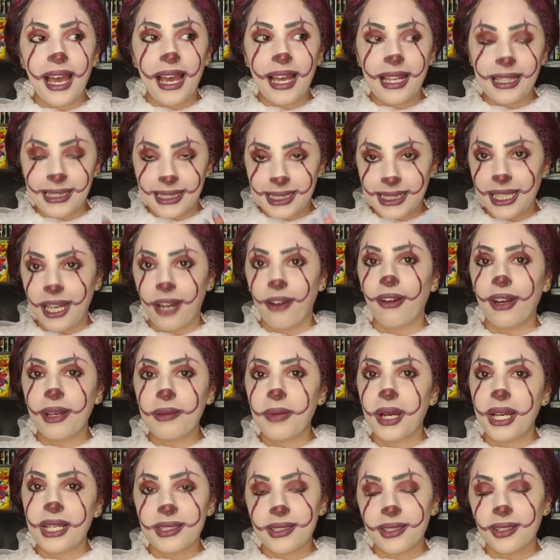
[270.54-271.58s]
and
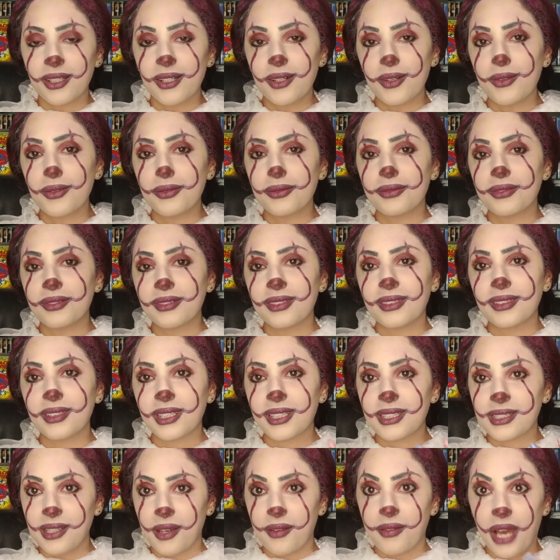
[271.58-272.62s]
scaring myself
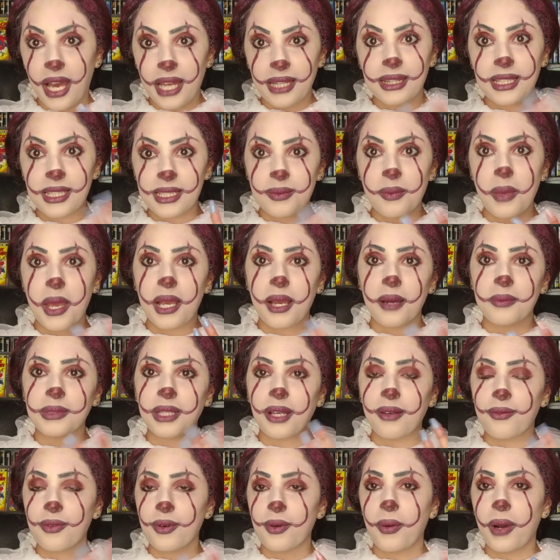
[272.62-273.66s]
because I've had this makeup
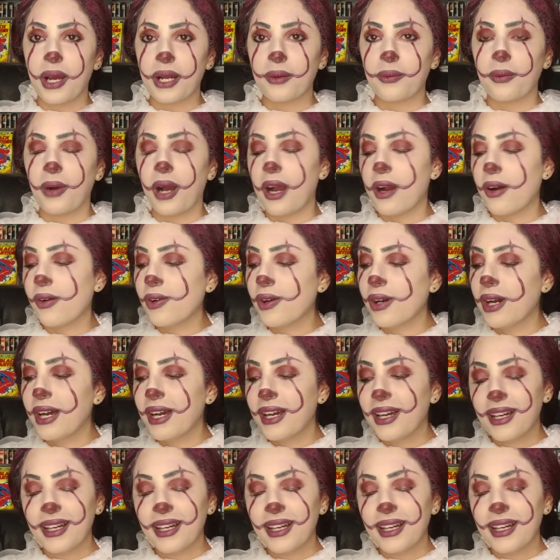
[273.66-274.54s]
done for quite a while.